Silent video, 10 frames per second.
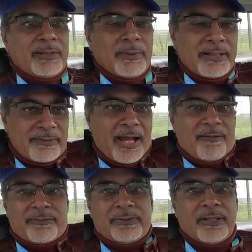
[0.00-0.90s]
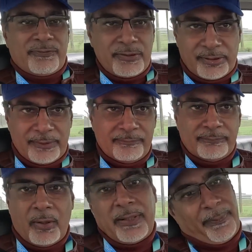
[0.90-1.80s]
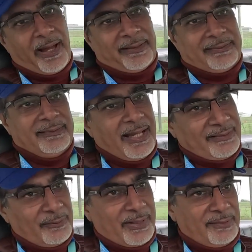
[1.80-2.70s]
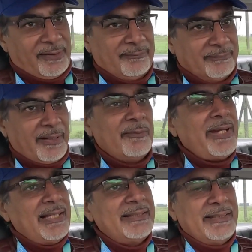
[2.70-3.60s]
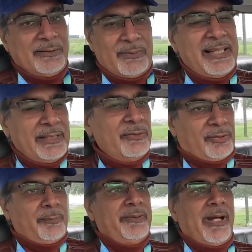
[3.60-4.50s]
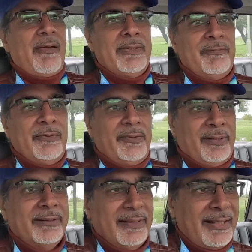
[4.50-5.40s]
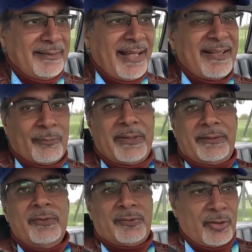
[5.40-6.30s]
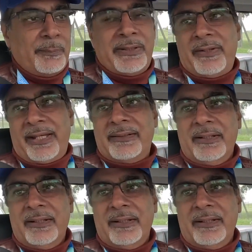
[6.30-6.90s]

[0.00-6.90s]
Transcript: do you want to drive? The future or the past? That's the question. And the reality is, really, you should be driving the future. That's what you should be doing,